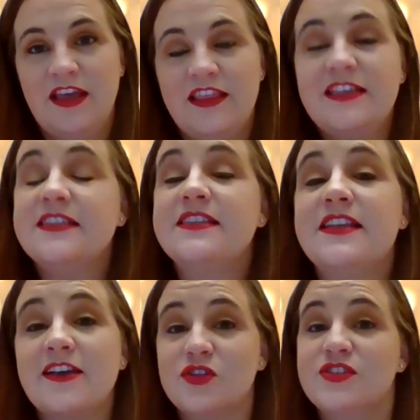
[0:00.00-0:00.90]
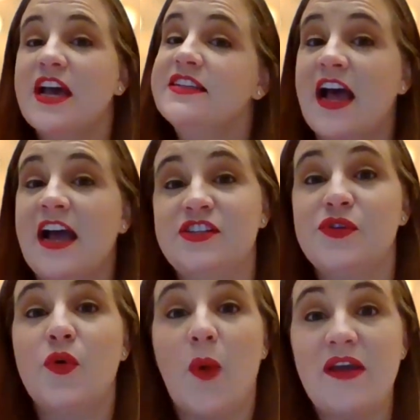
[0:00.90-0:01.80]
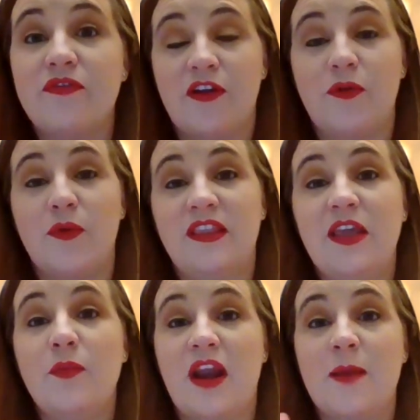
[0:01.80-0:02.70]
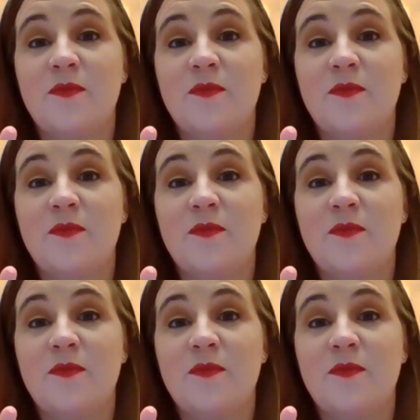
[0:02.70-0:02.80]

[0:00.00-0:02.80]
This is an exercise I do quite frequently when